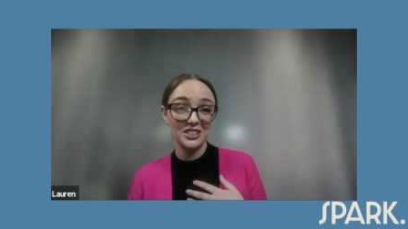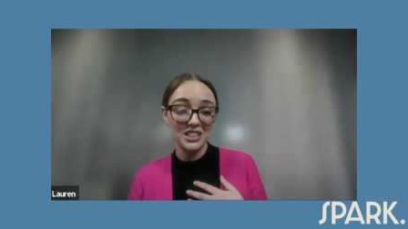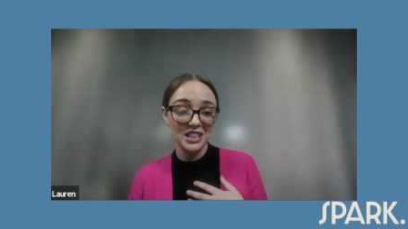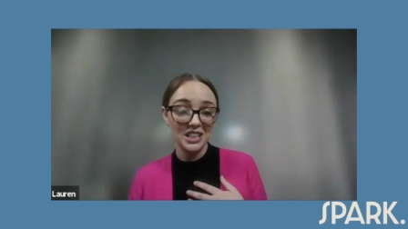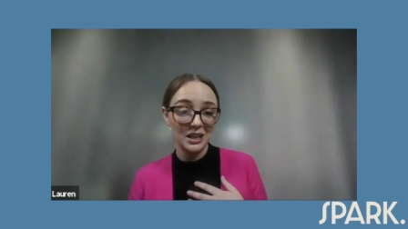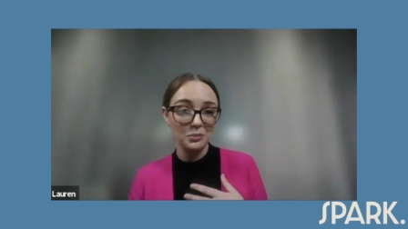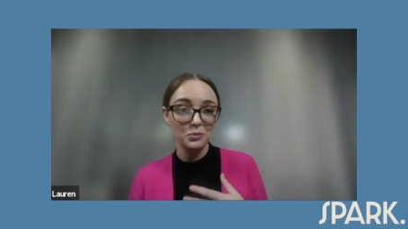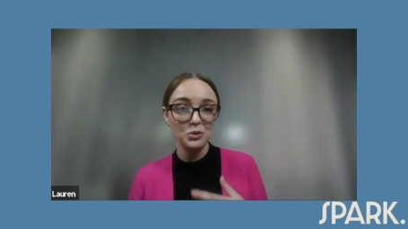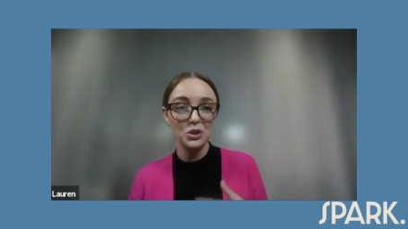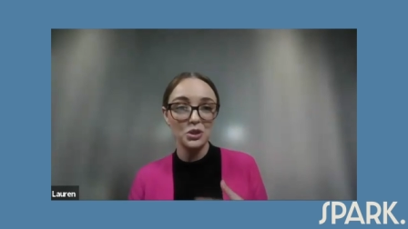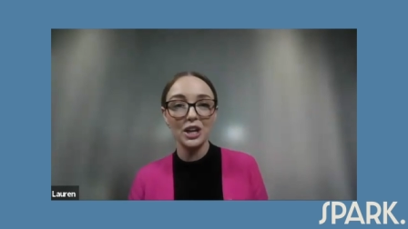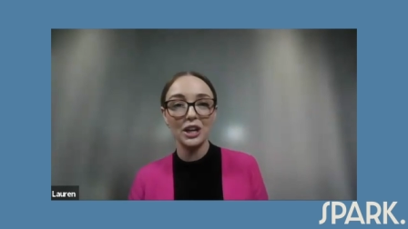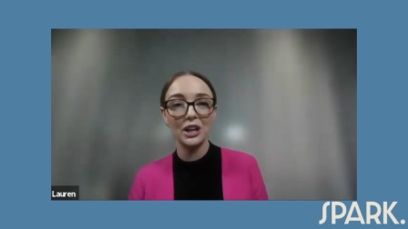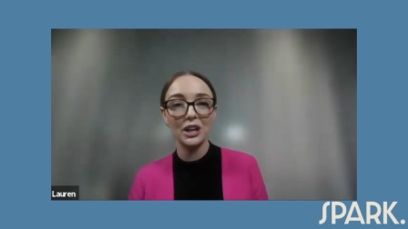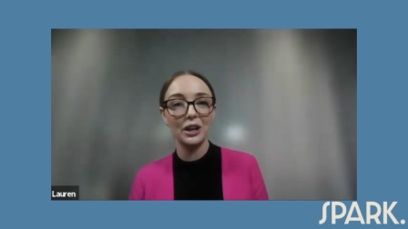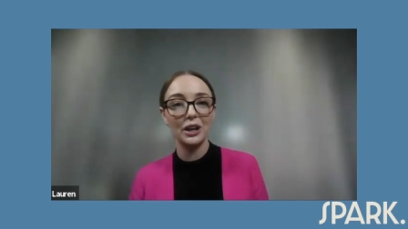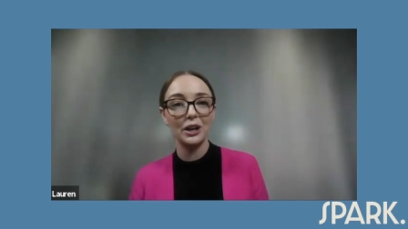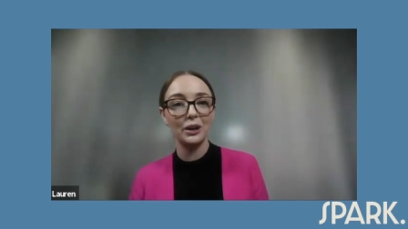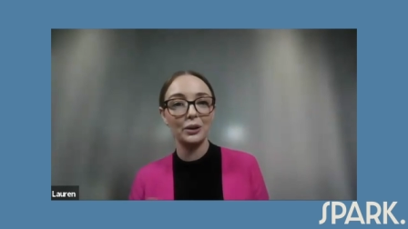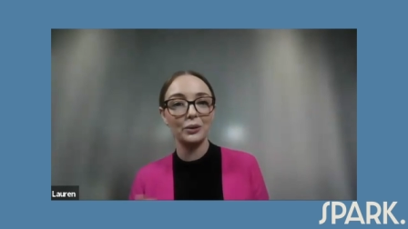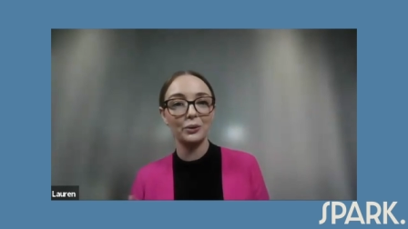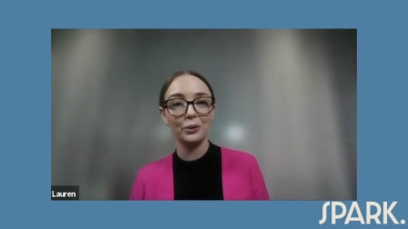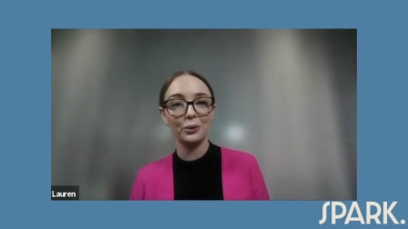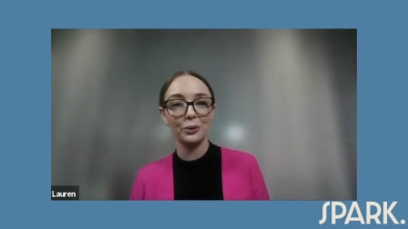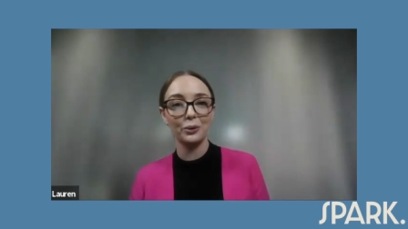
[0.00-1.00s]
tm checker
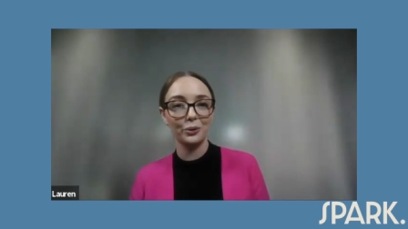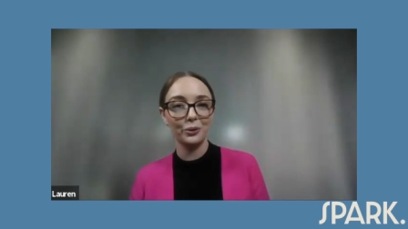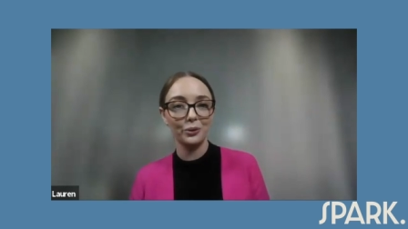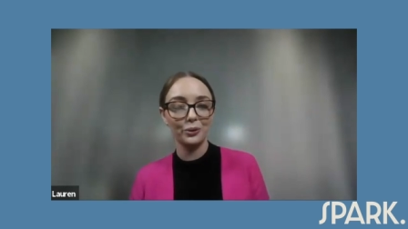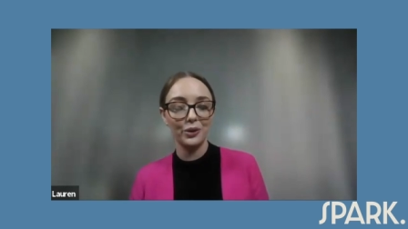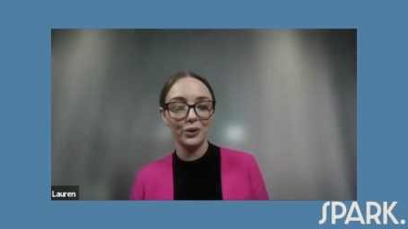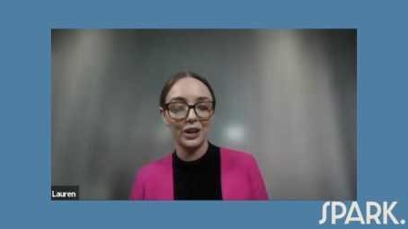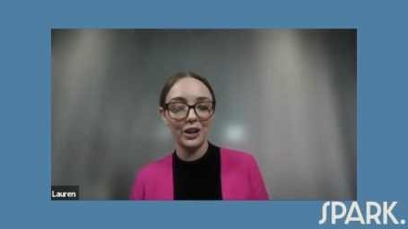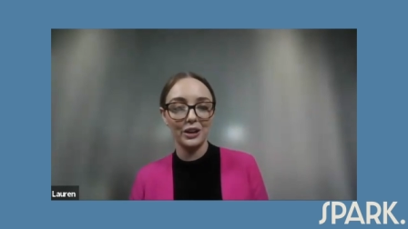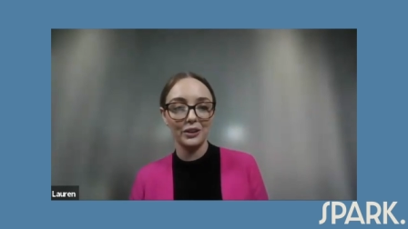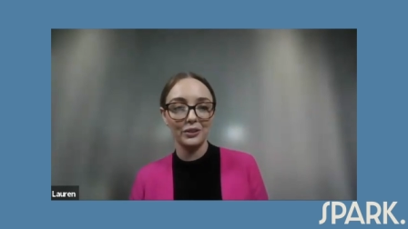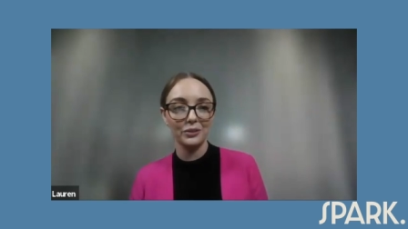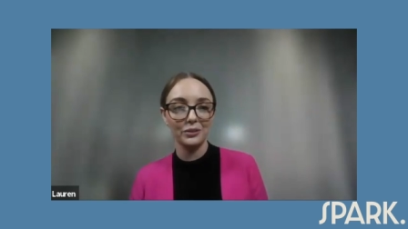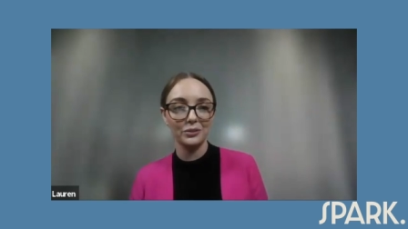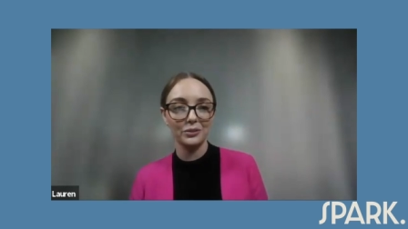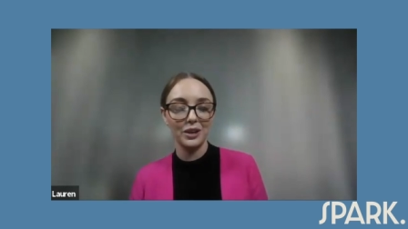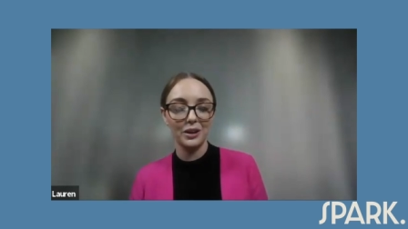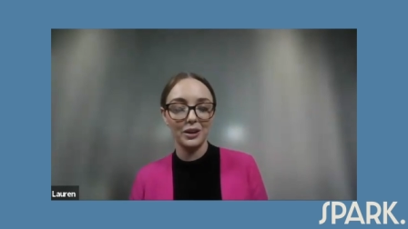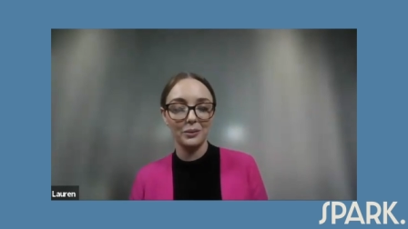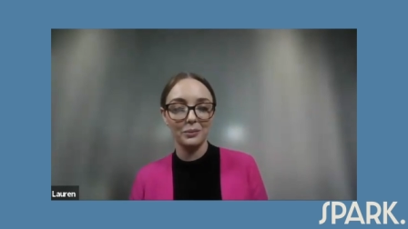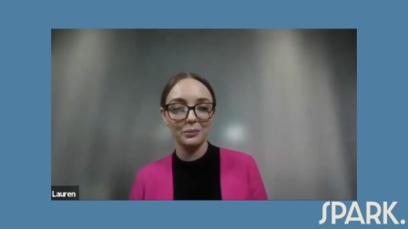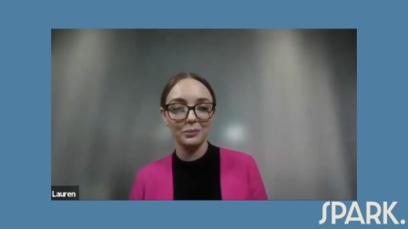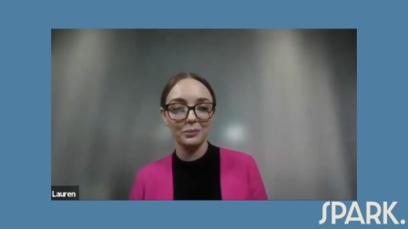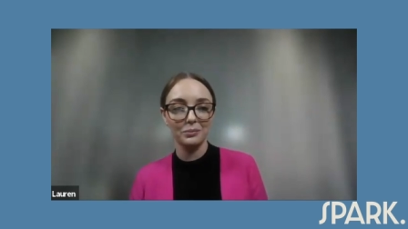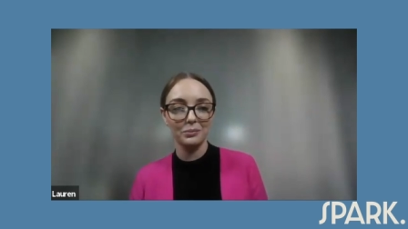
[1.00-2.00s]
or our
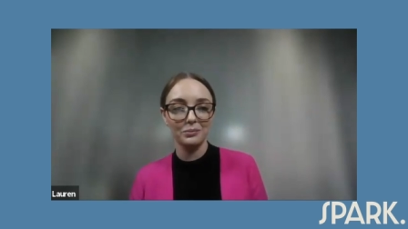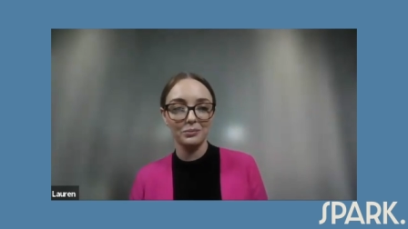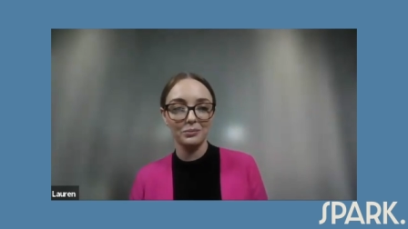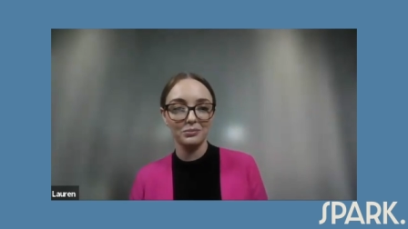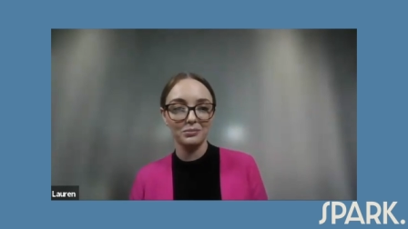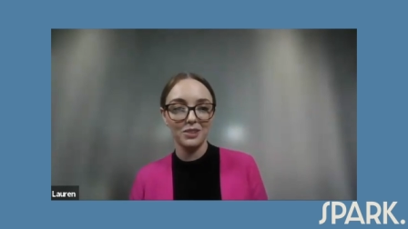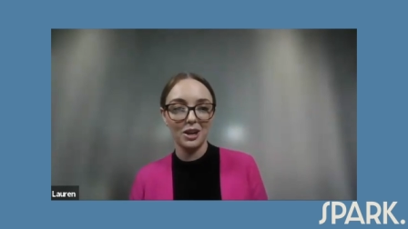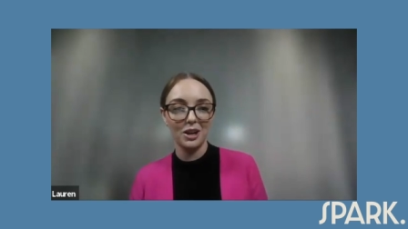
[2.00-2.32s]
um,